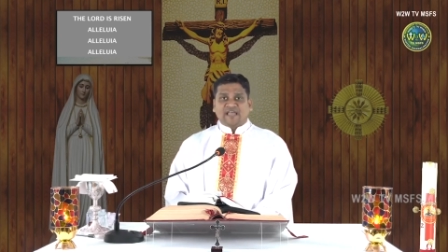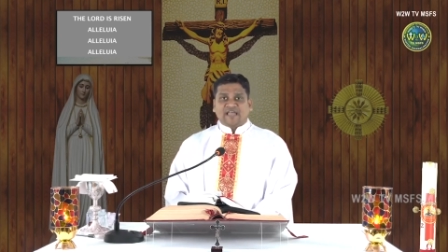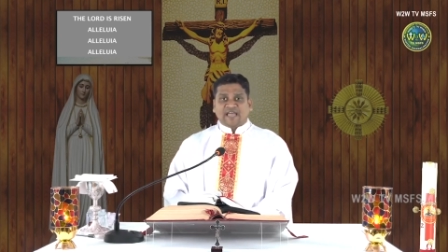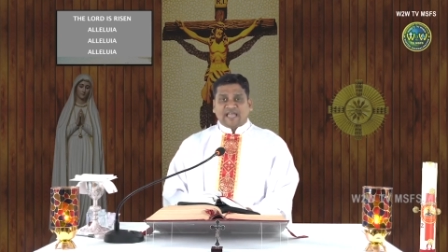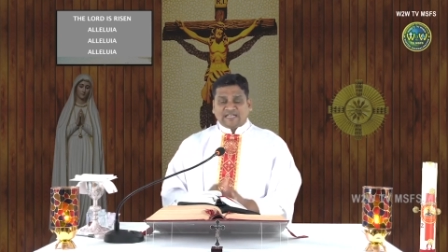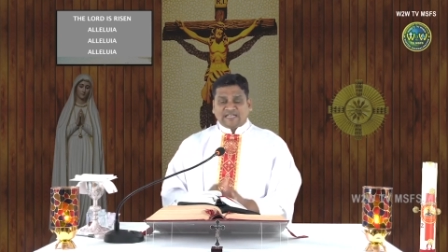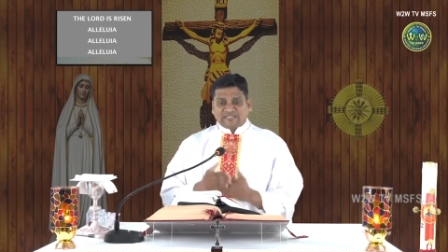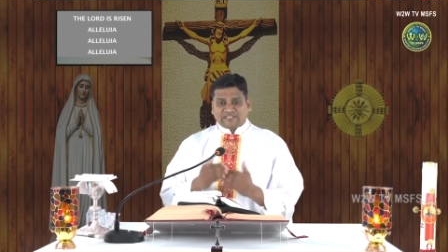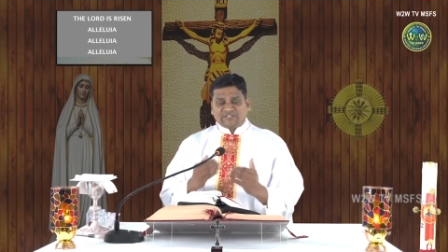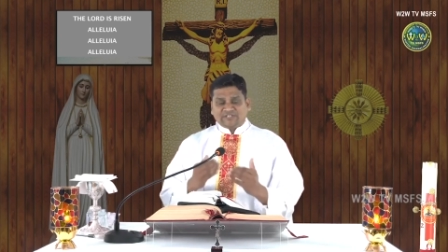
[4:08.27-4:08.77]

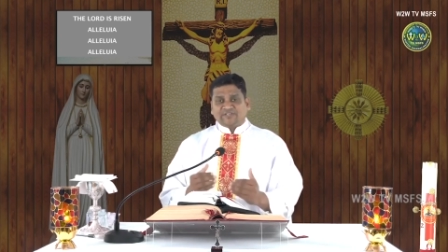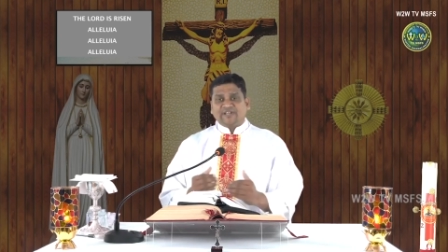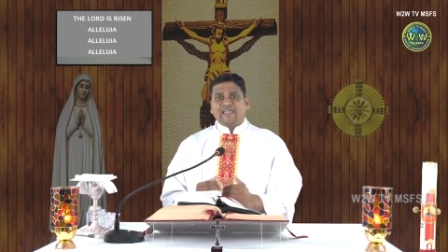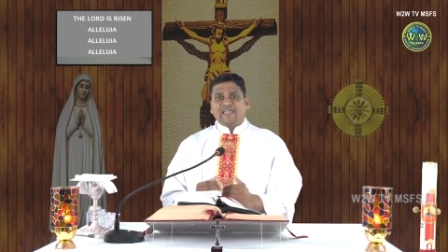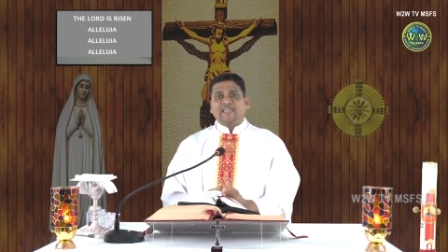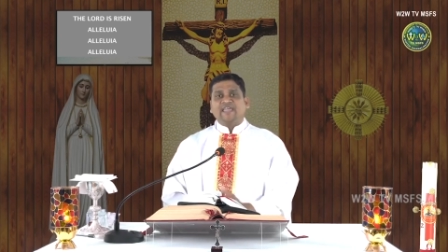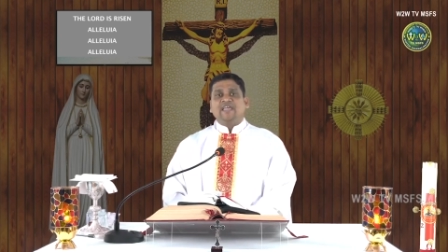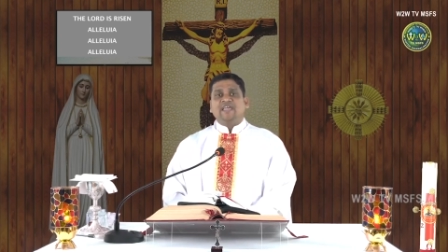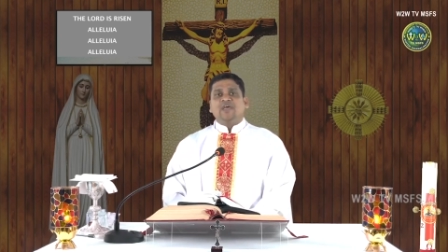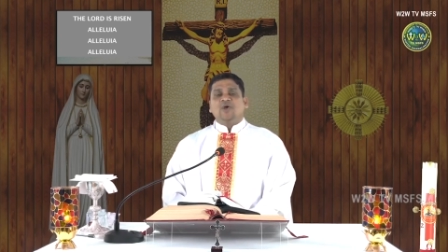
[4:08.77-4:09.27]
And
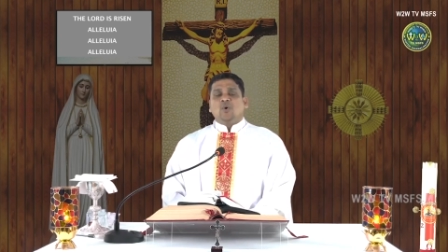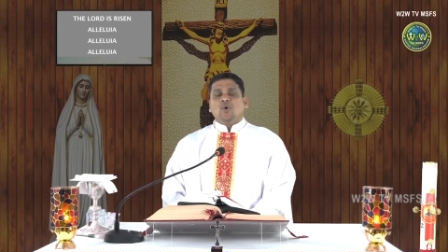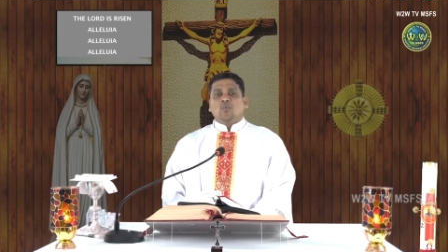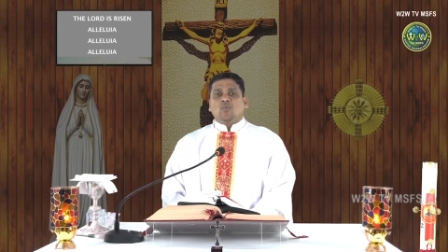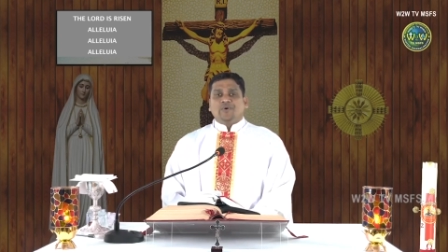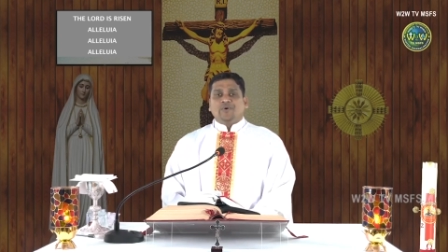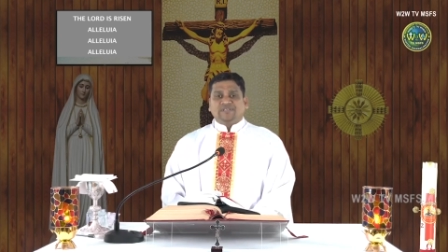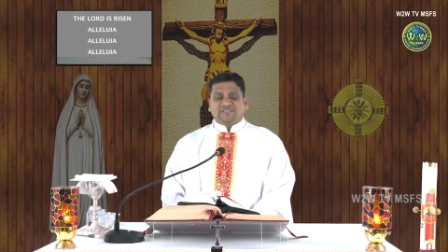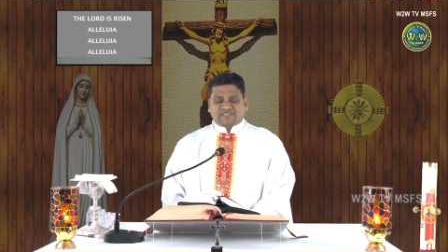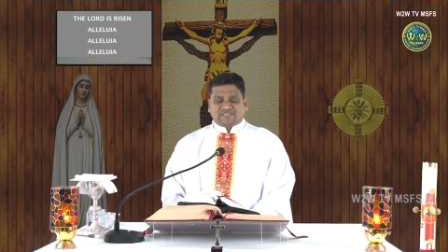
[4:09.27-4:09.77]
today
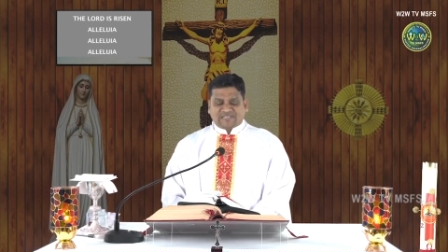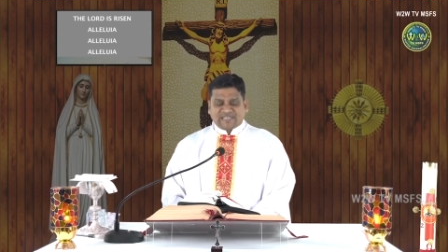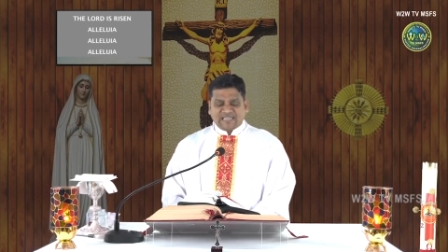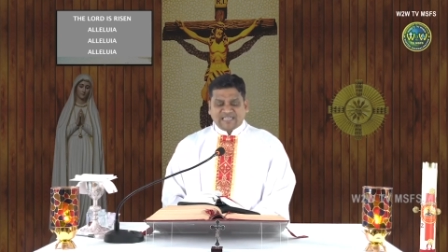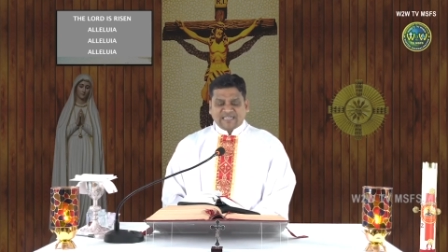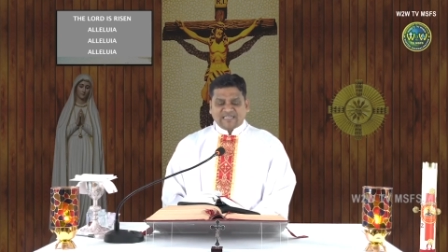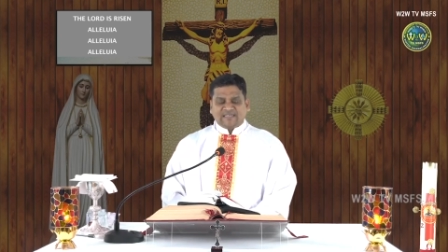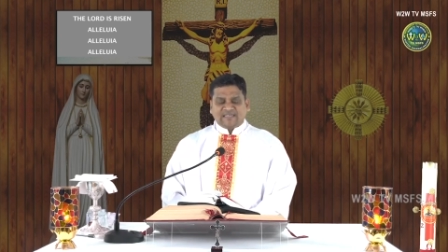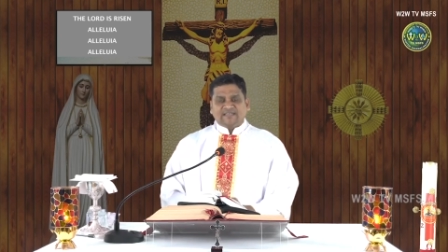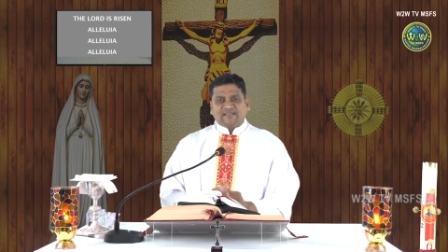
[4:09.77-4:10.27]
we
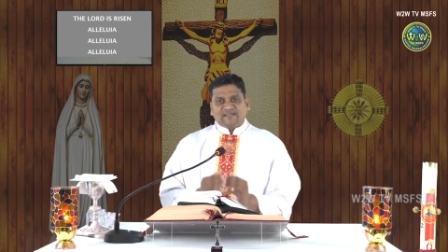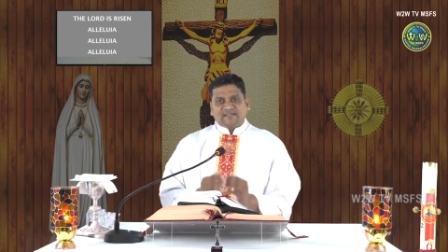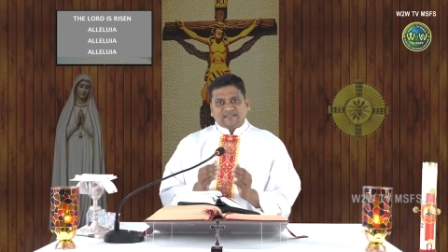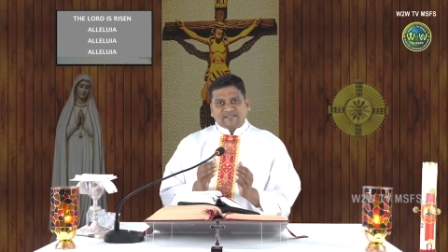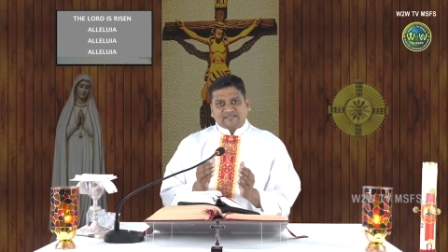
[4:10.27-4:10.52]
see